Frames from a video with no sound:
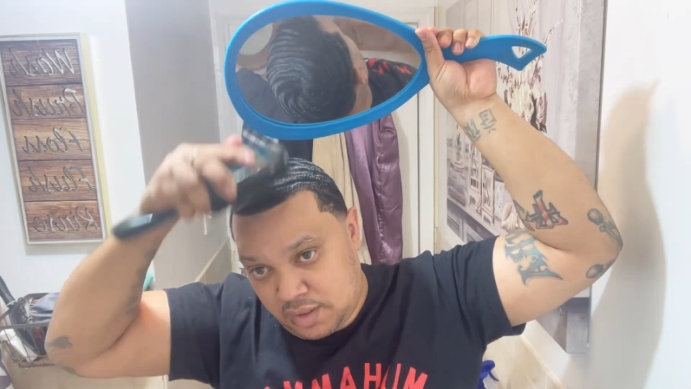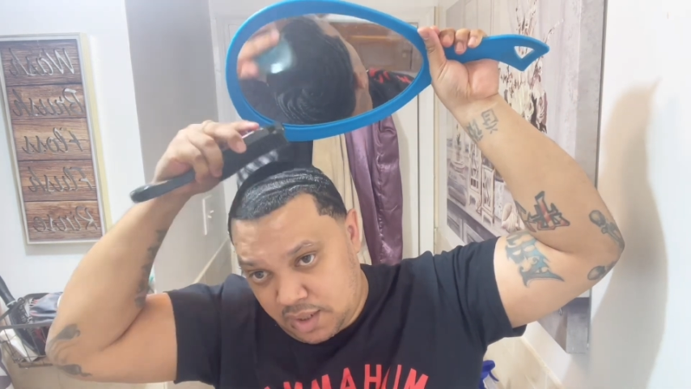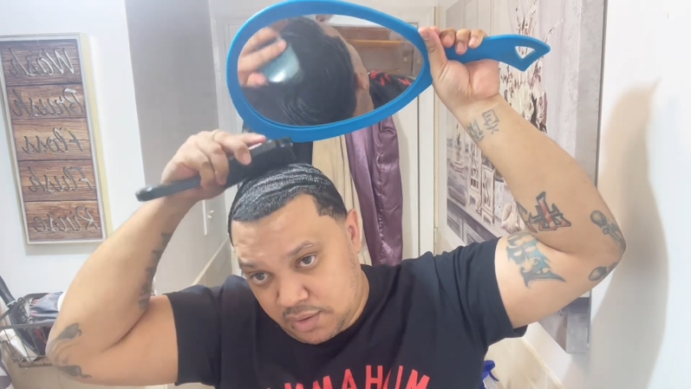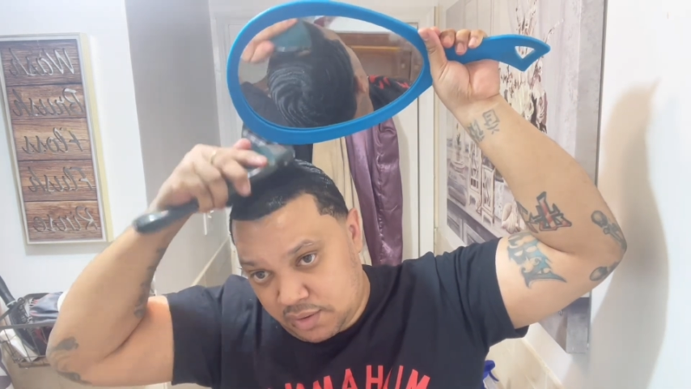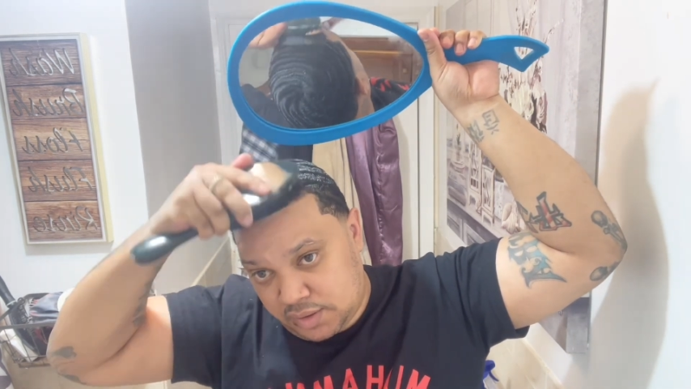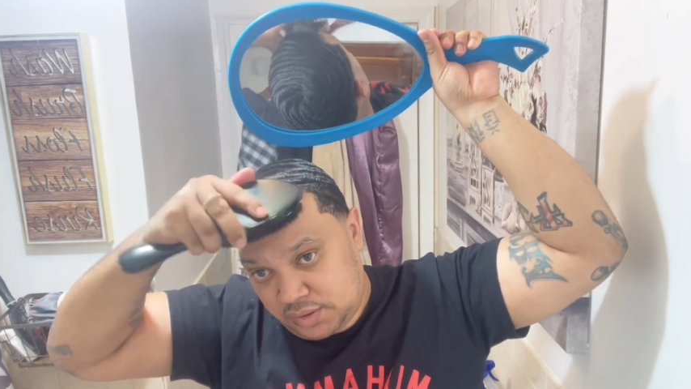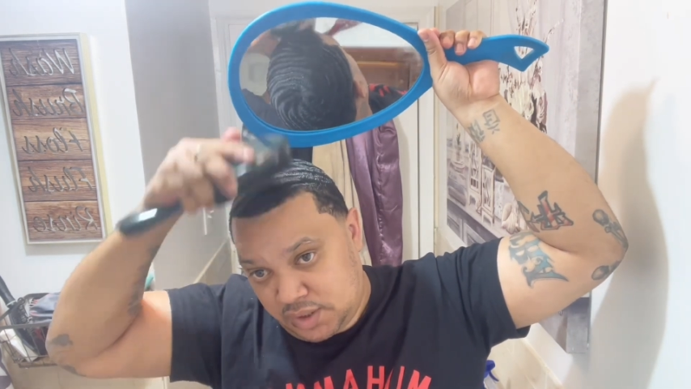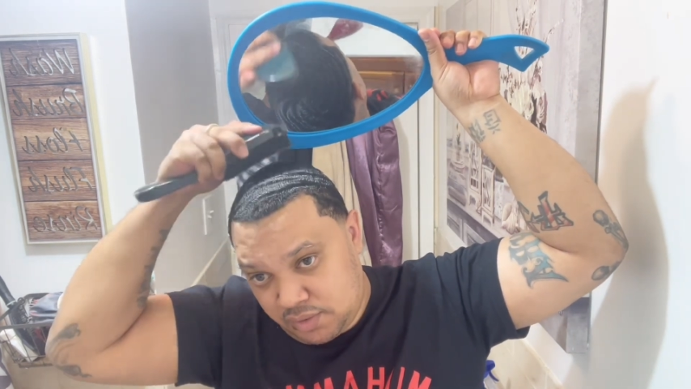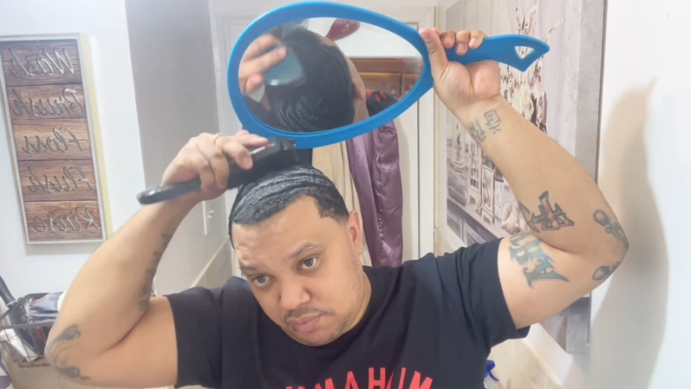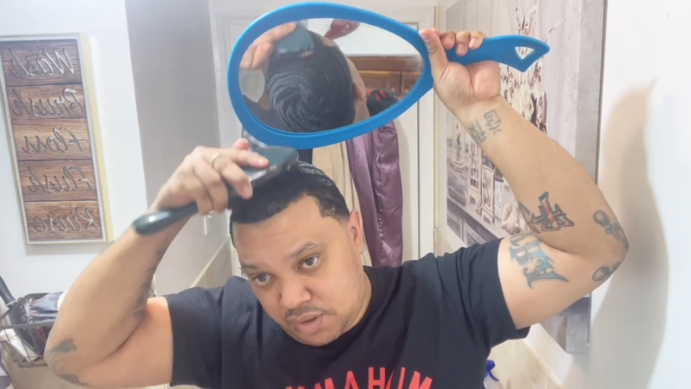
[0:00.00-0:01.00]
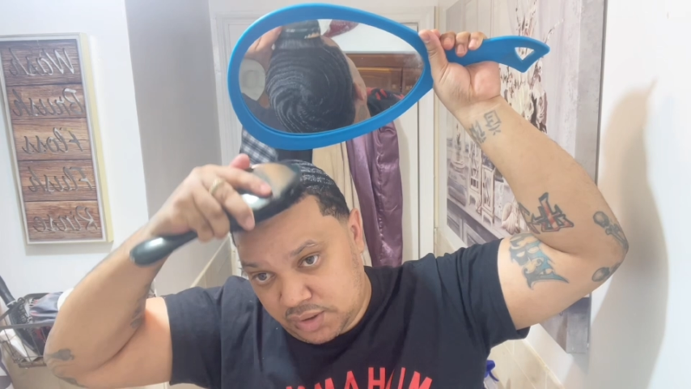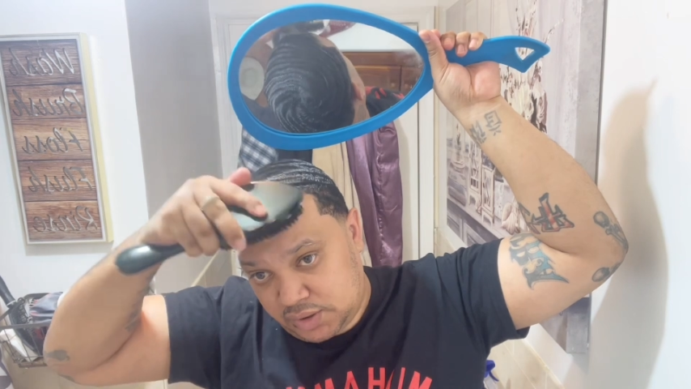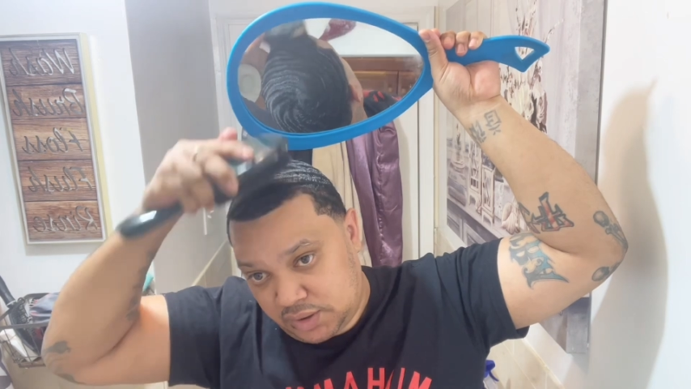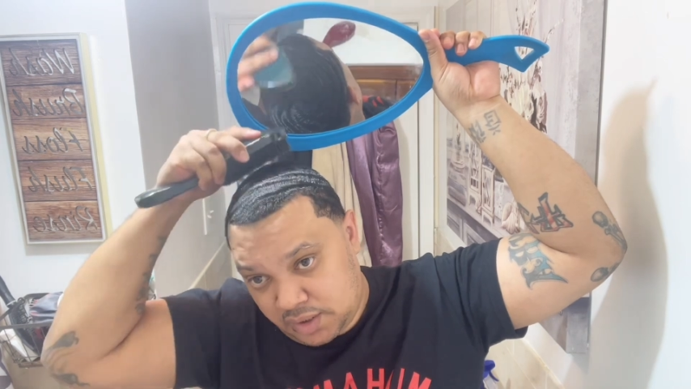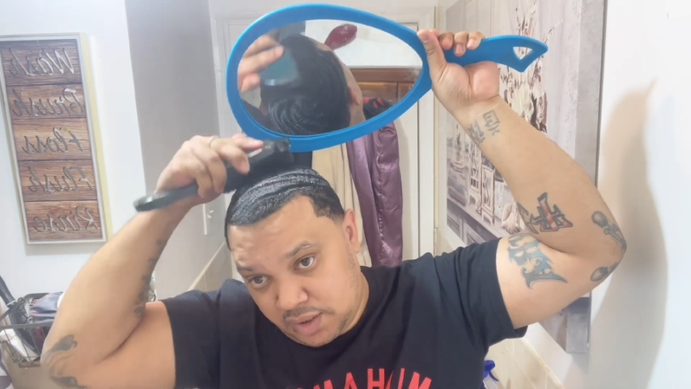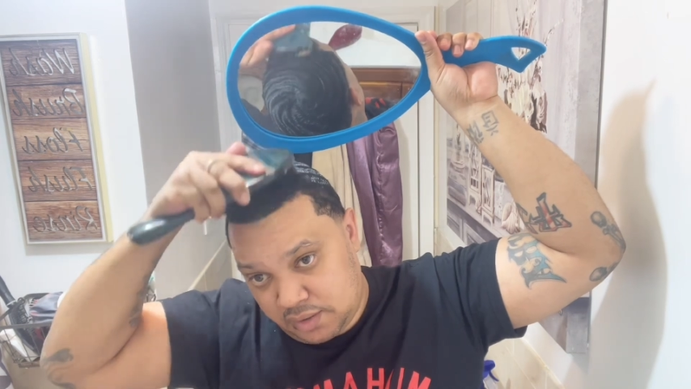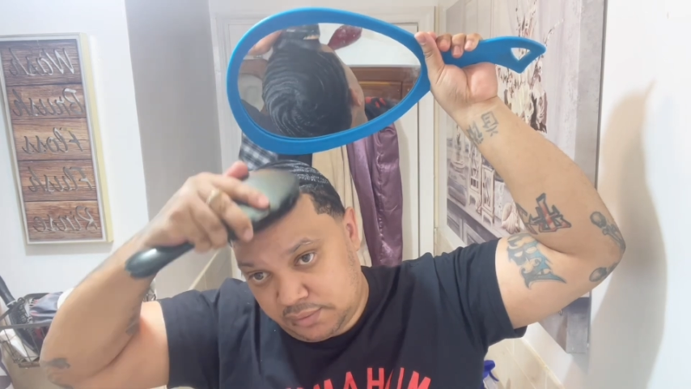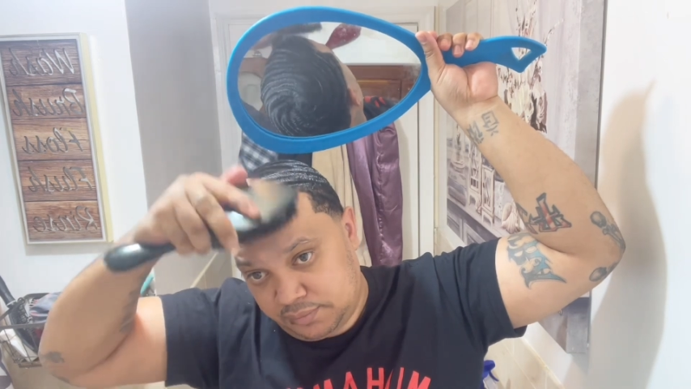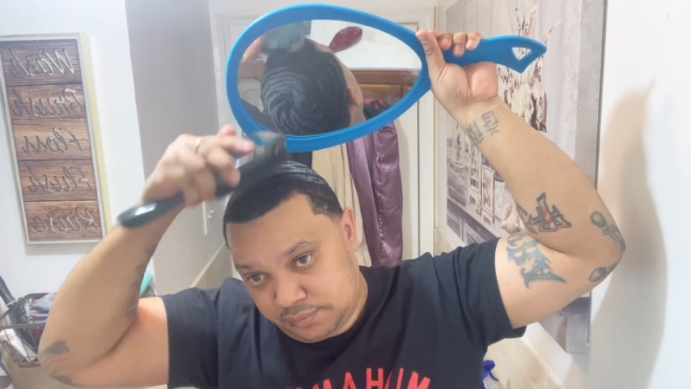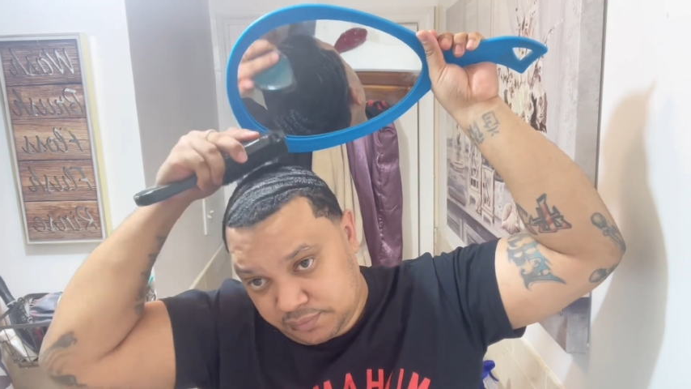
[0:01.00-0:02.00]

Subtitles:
I'm going to continue brushing, and